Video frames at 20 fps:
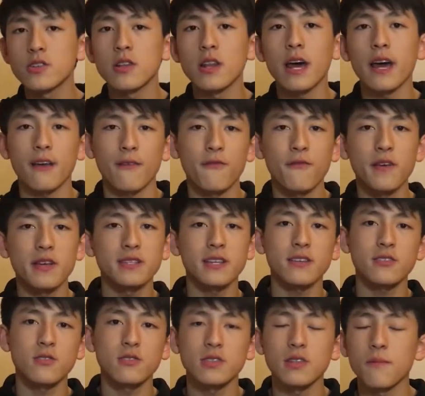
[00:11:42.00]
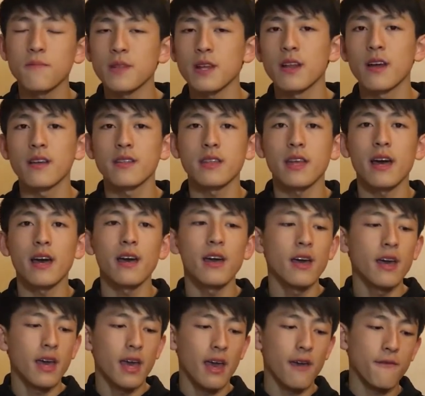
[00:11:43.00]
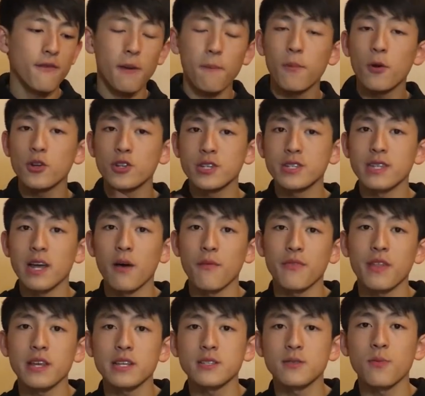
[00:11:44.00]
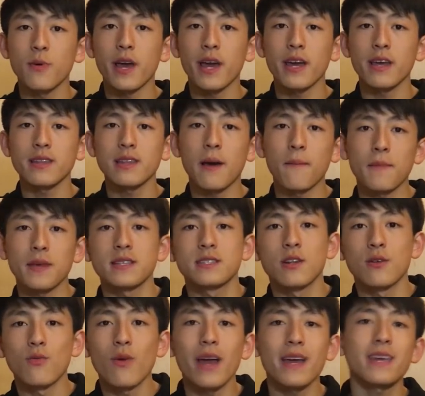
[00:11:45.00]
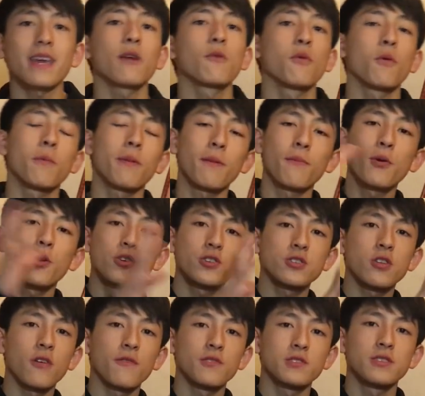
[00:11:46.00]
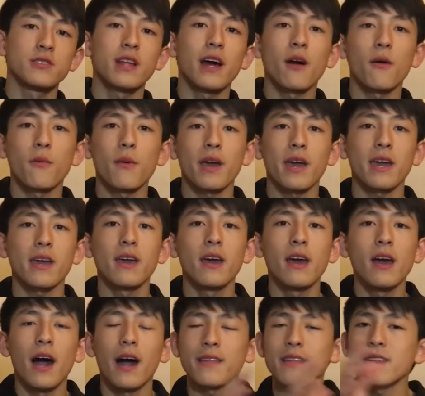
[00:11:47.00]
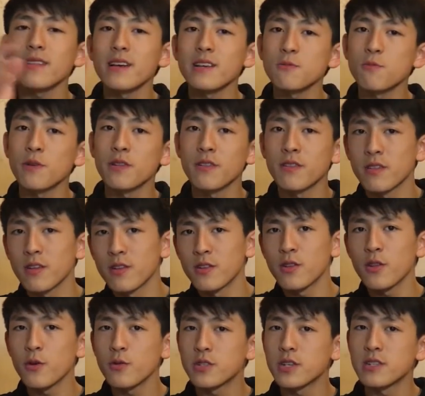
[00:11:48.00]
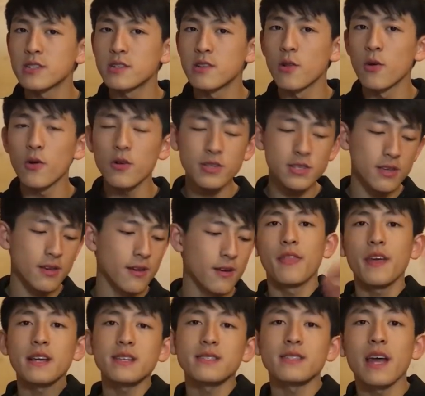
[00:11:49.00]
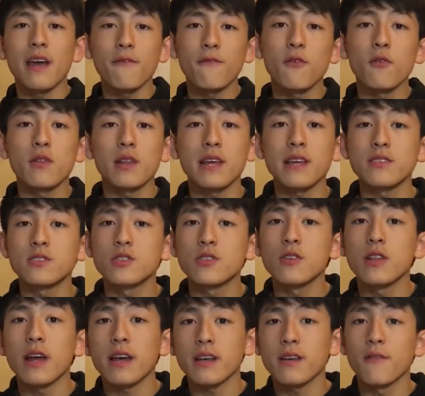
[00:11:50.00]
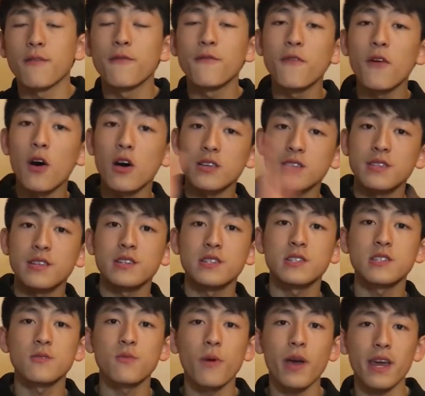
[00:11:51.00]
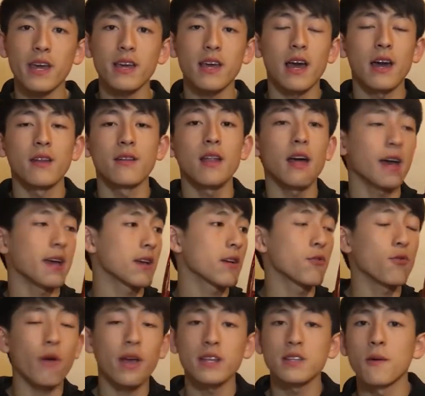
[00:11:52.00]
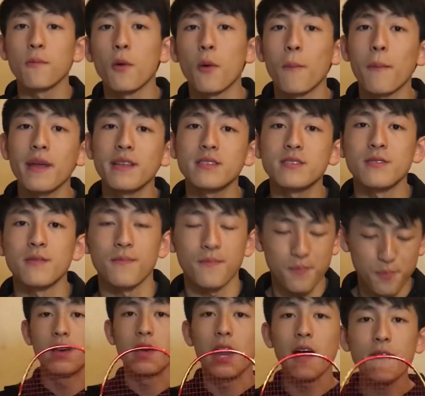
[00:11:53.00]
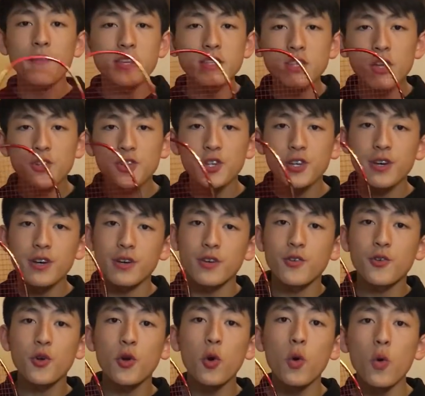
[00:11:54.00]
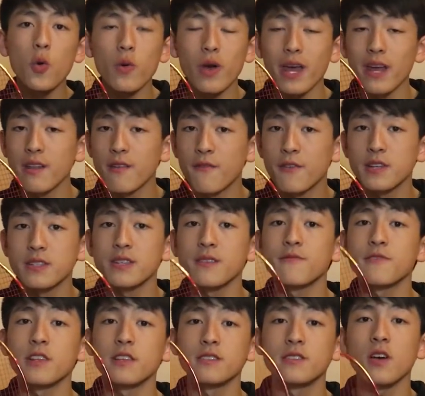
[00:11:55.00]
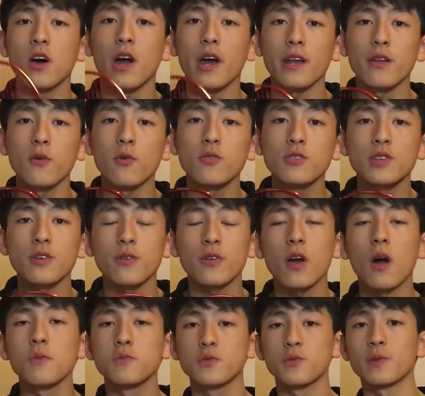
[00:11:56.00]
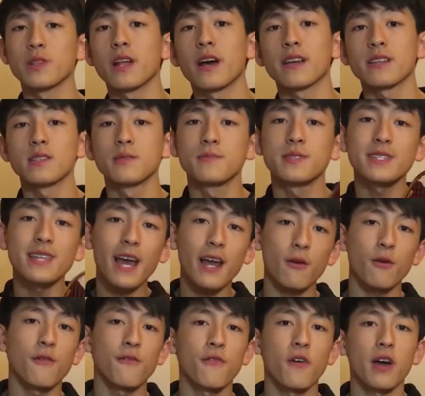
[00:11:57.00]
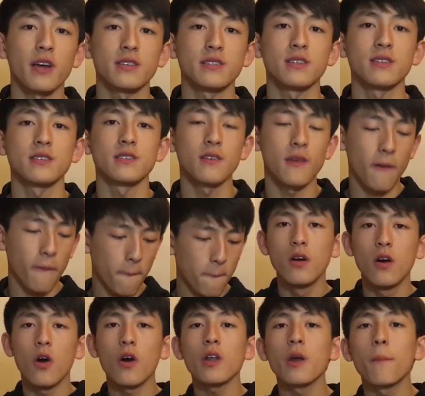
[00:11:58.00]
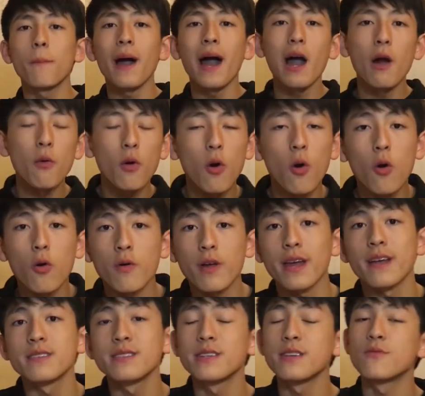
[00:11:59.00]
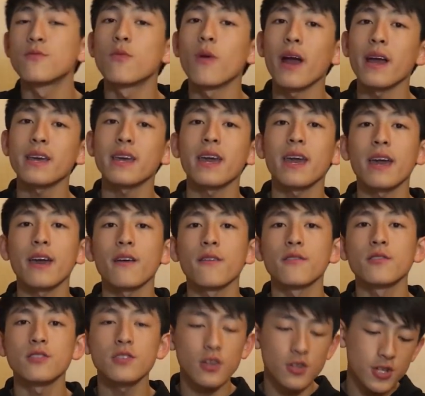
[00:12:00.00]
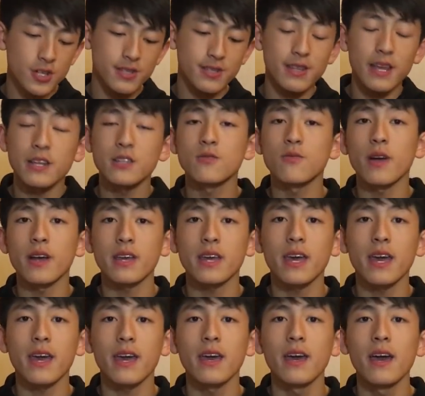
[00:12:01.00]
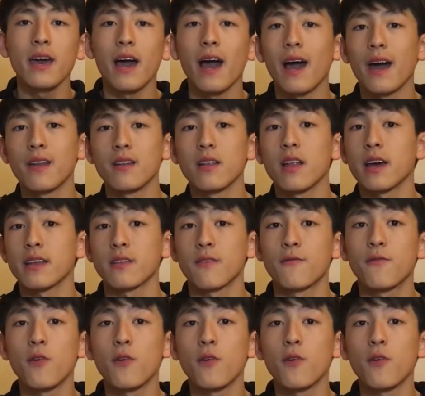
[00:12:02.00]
to like physics or something like that, if it pushes out this way, that means the racket will be pushed over to that way. I think that's one of the Newton's laws. This therefore leads to like a faster swing and like greater momentum. Having such a cool, innovative design also comes with like some sacrifices. On a power-oriented racket, such as this racket and like the